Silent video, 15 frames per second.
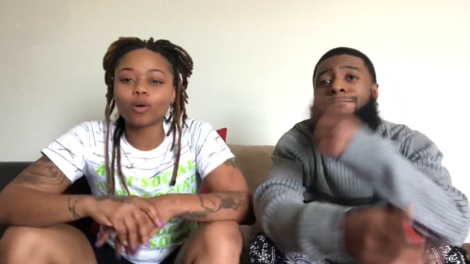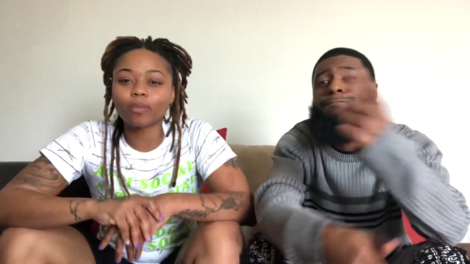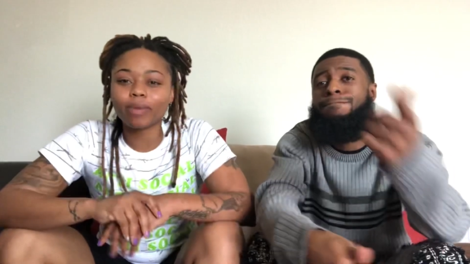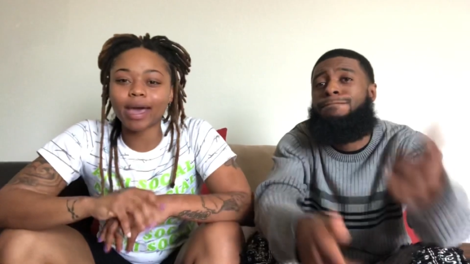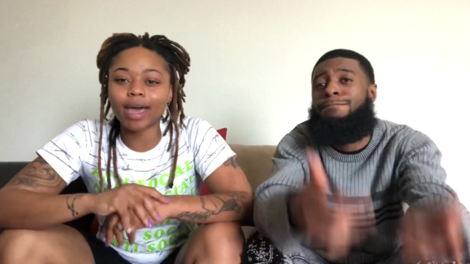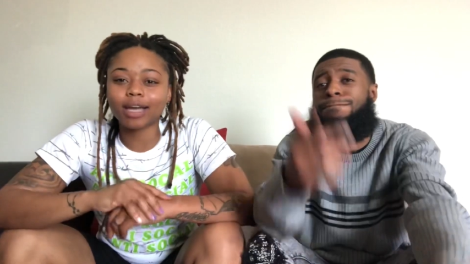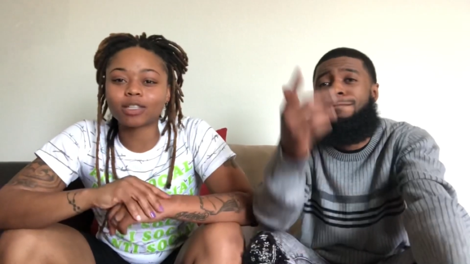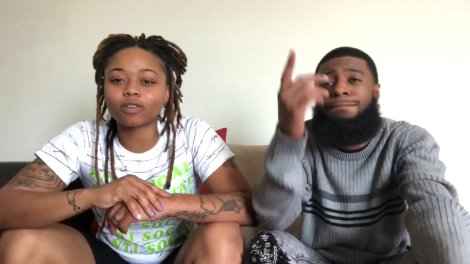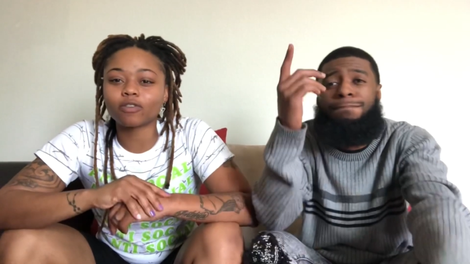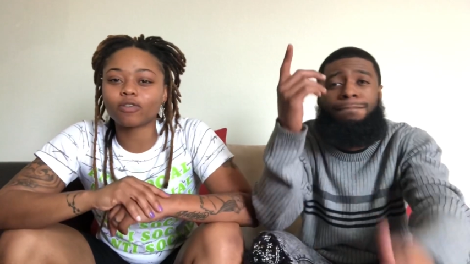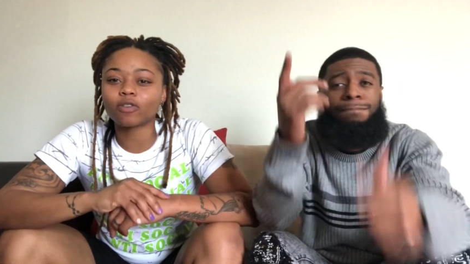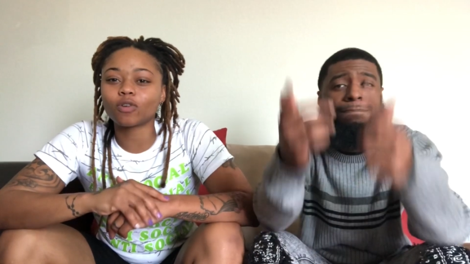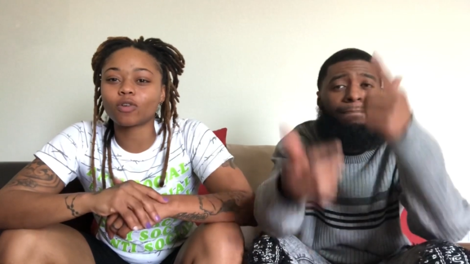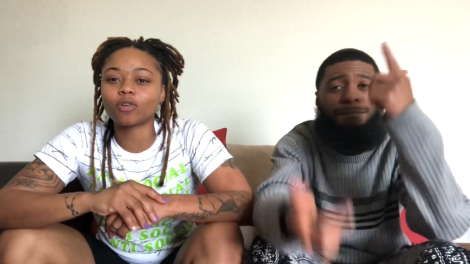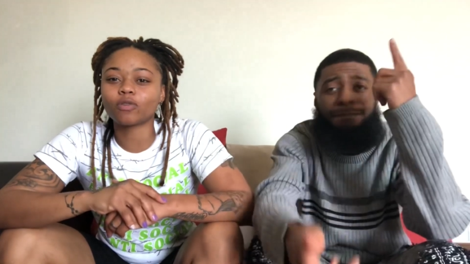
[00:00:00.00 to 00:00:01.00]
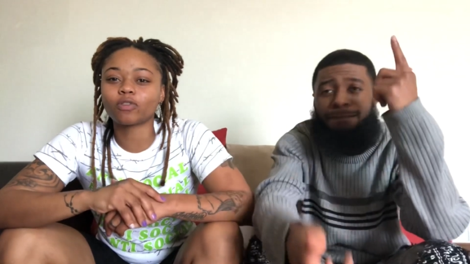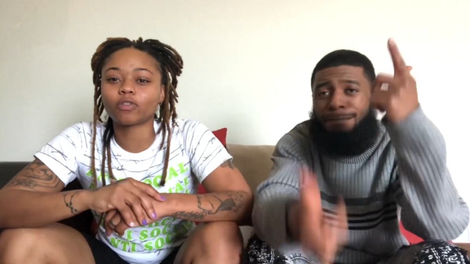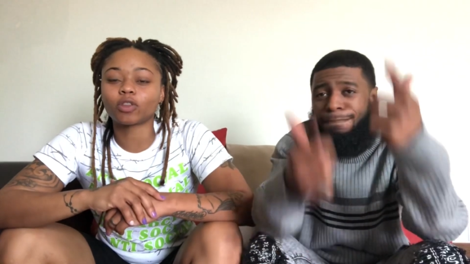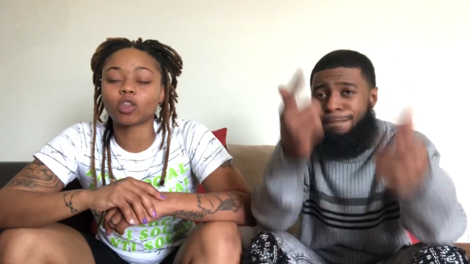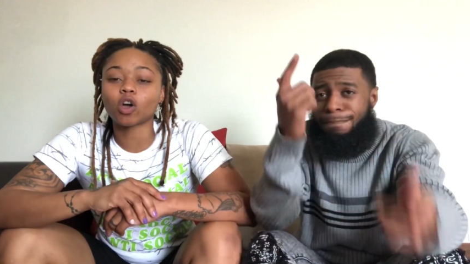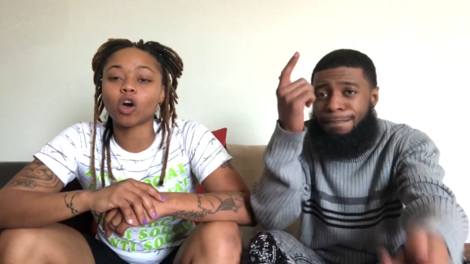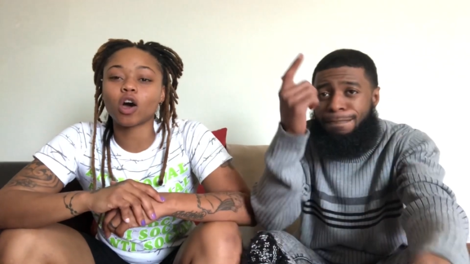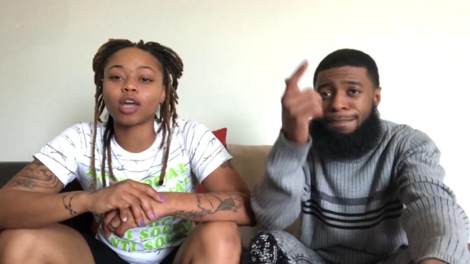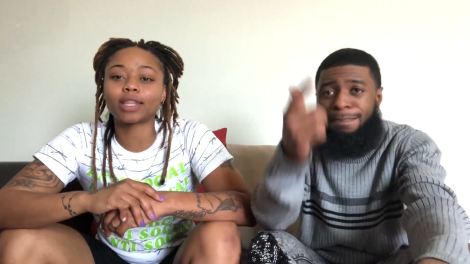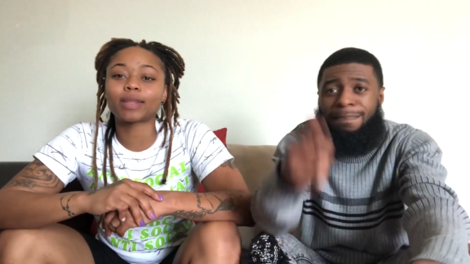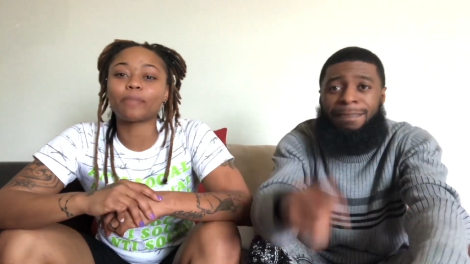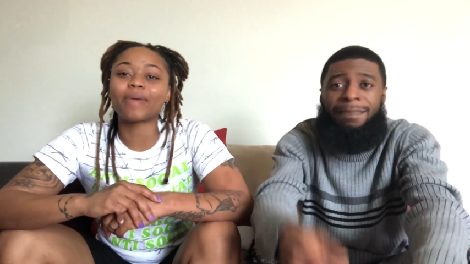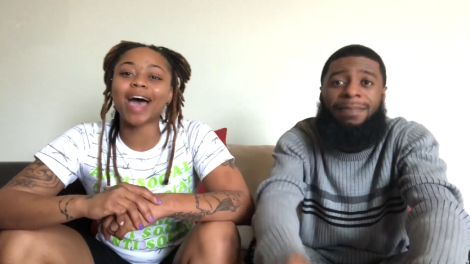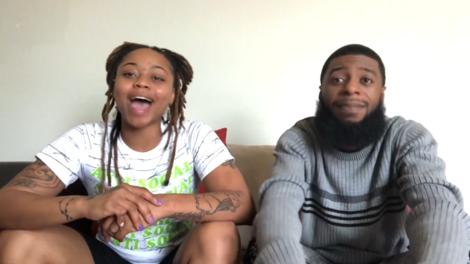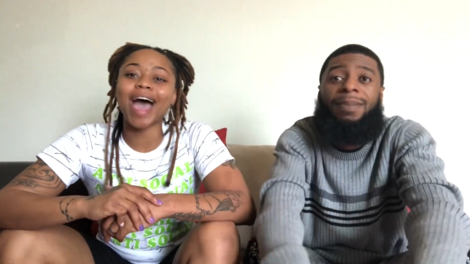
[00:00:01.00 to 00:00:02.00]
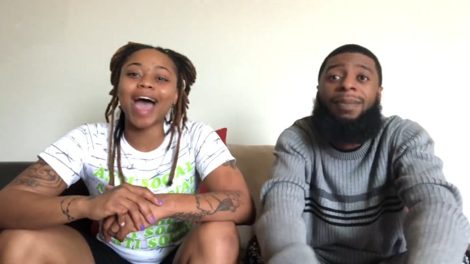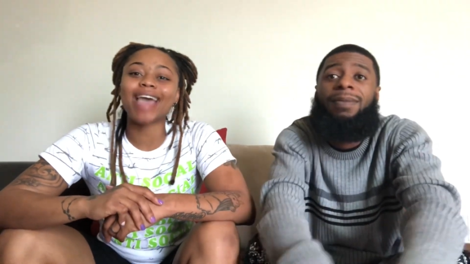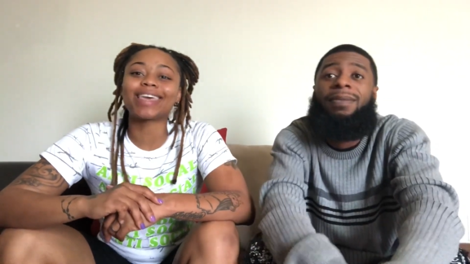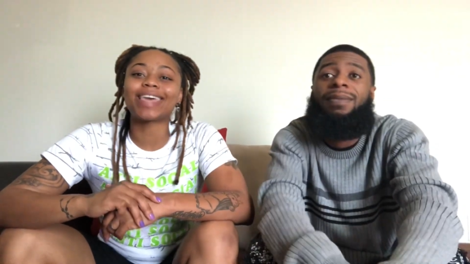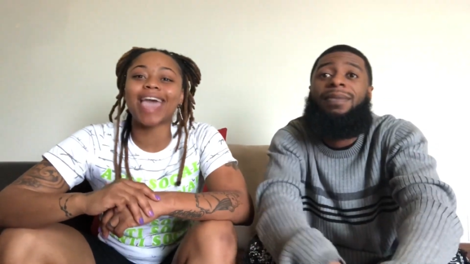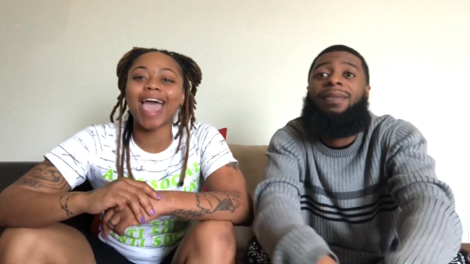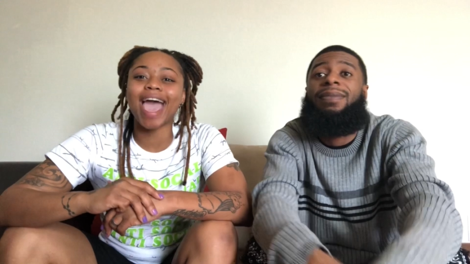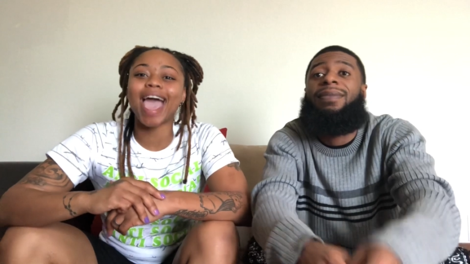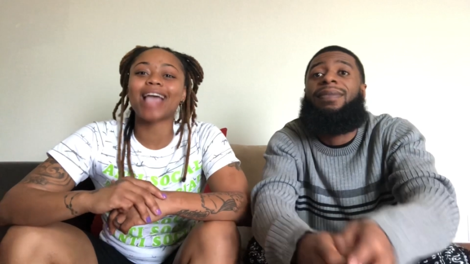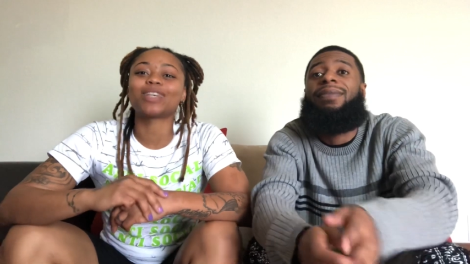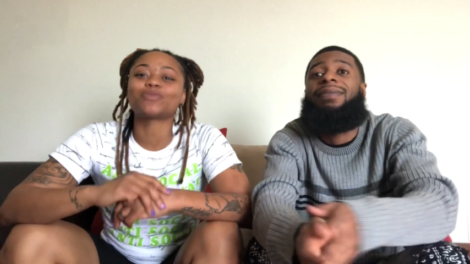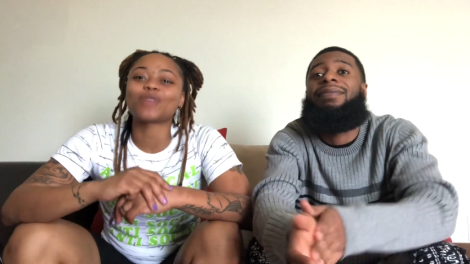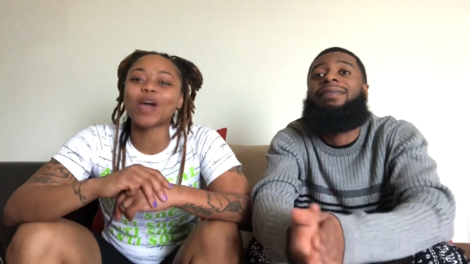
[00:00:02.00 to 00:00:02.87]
Speaker 1: back to Food For Thought, the podcast